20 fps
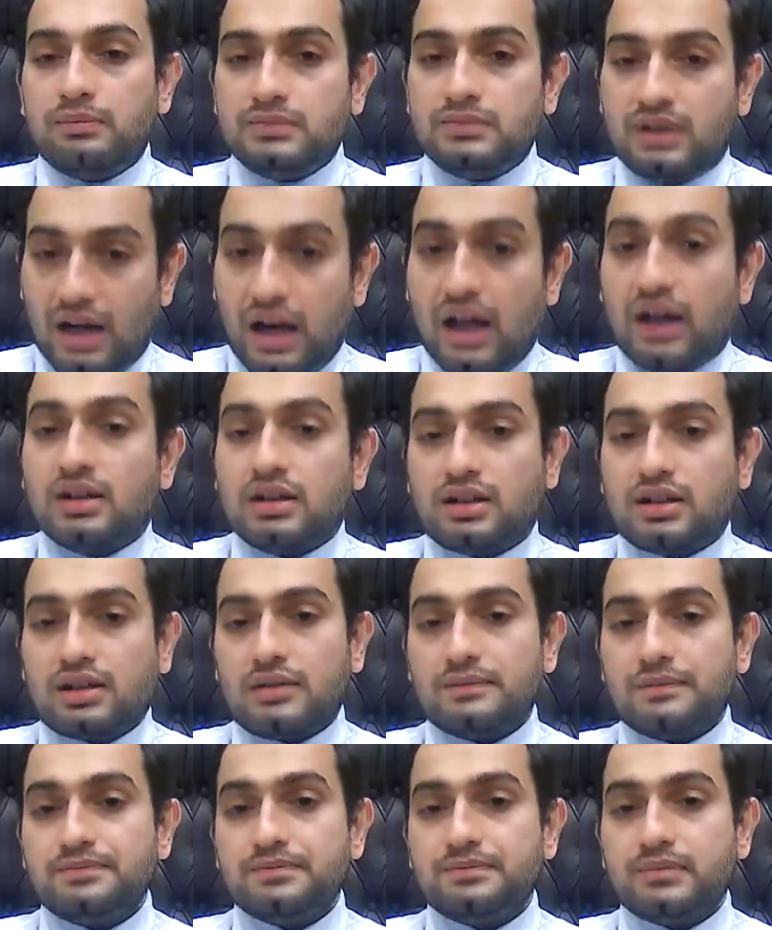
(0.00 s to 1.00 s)
drunk,
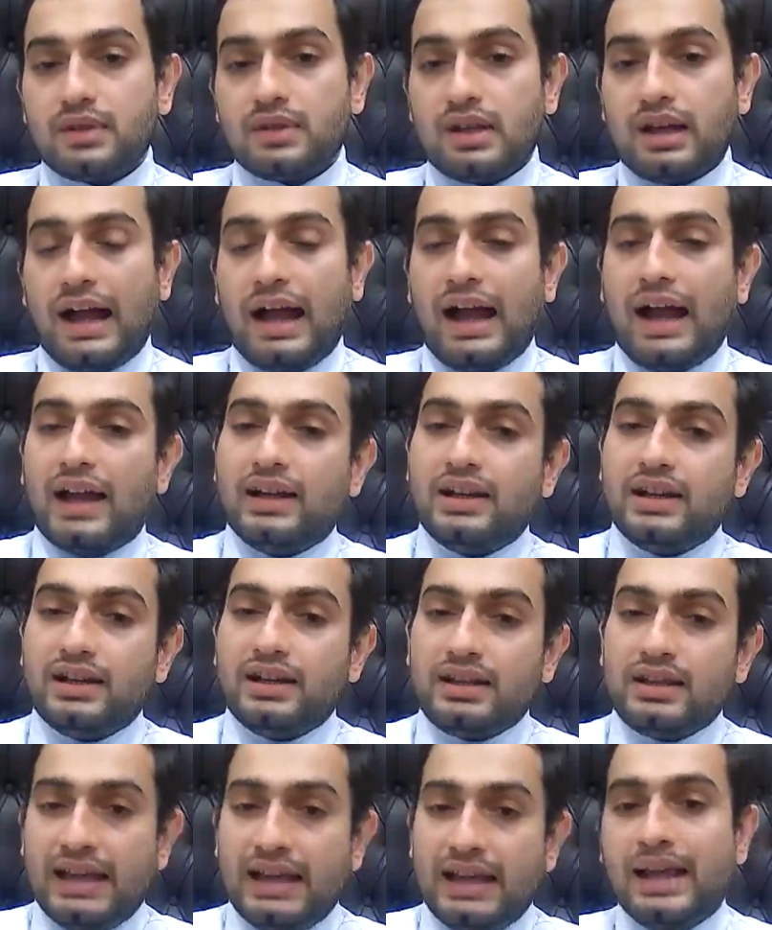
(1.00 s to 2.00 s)

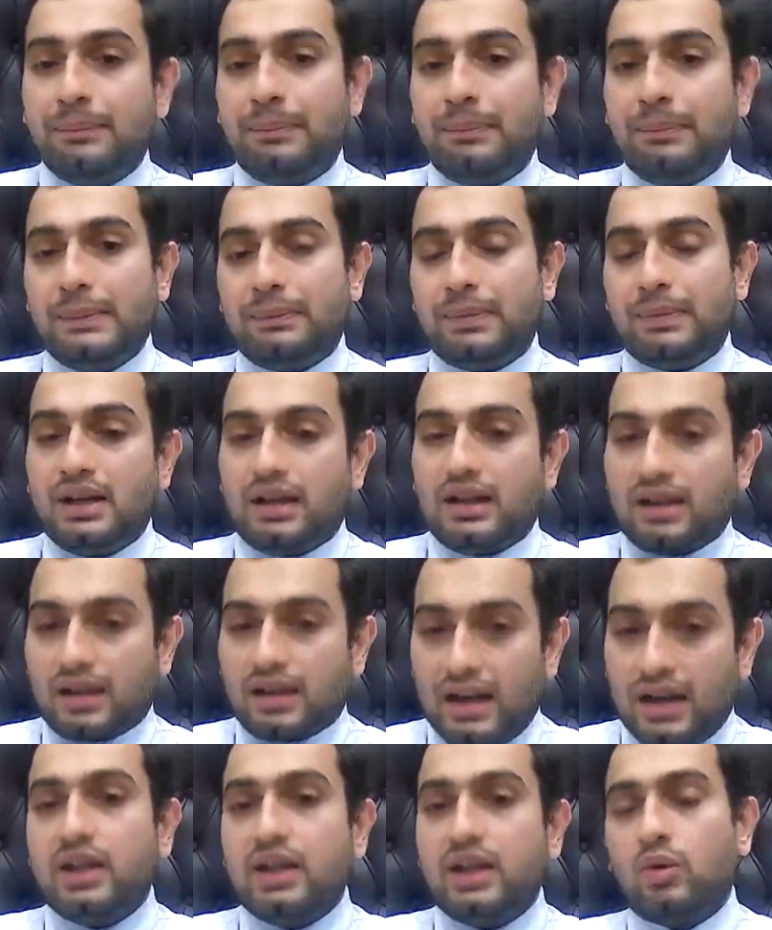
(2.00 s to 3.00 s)
and killing people,
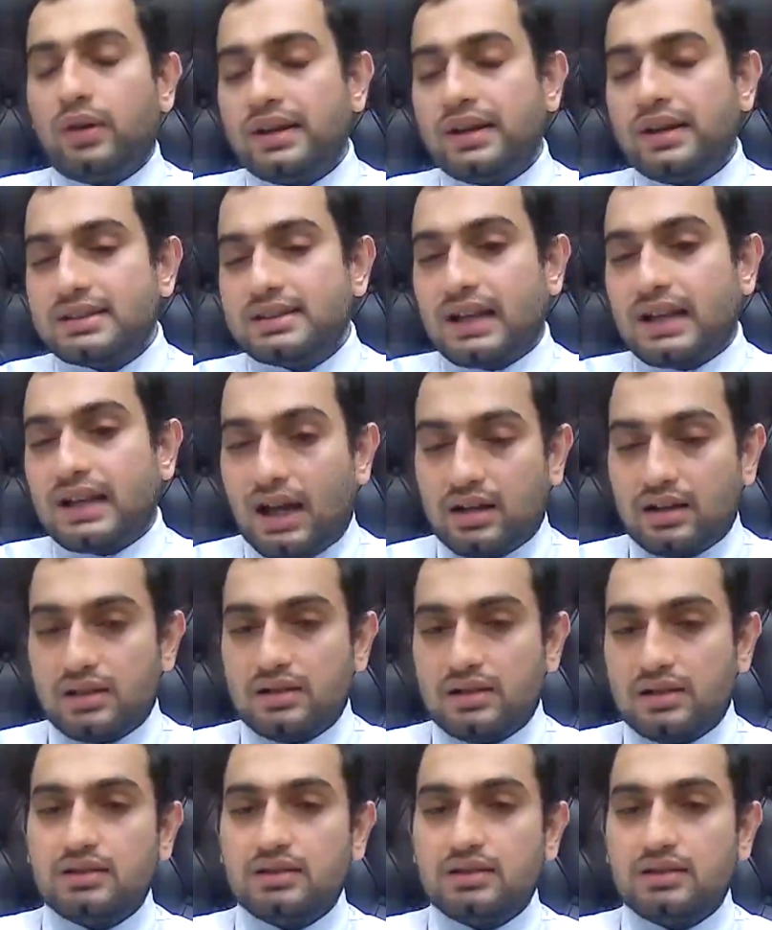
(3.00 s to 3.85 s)
running his car